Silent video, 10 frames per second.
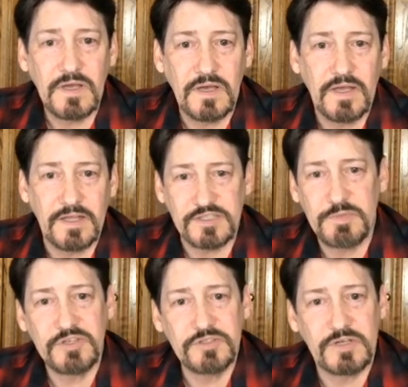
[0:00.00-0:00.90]
and
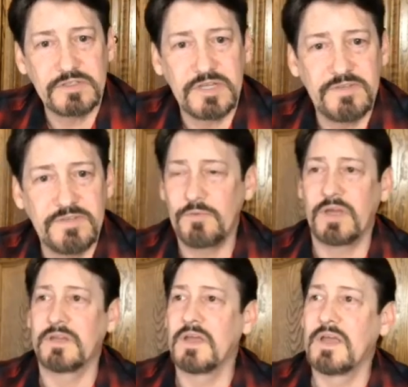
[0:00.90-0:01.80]
especially on TV
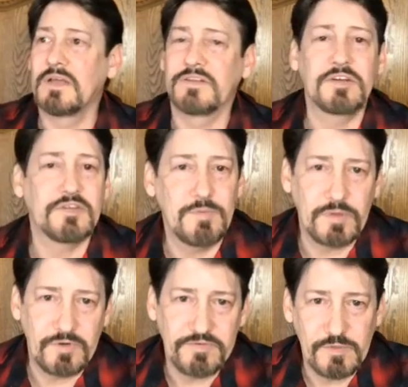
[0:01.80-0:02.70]
when
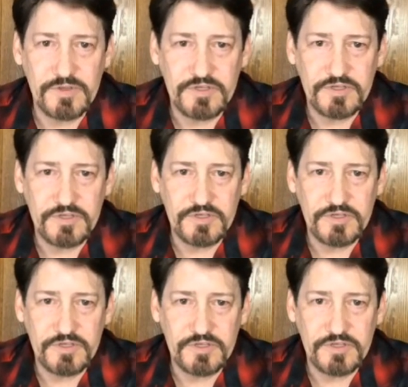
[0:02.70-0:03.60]
we're on the
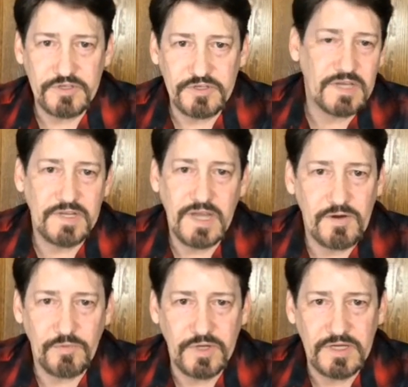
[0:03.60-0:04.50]
show, it's a
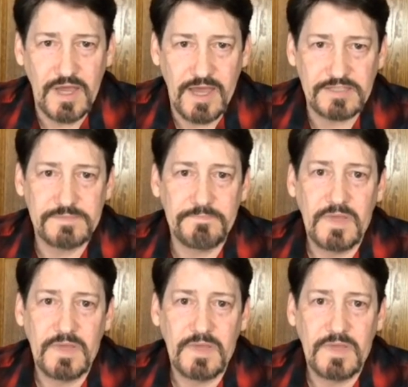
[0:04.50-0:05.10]
70-hour week, guys.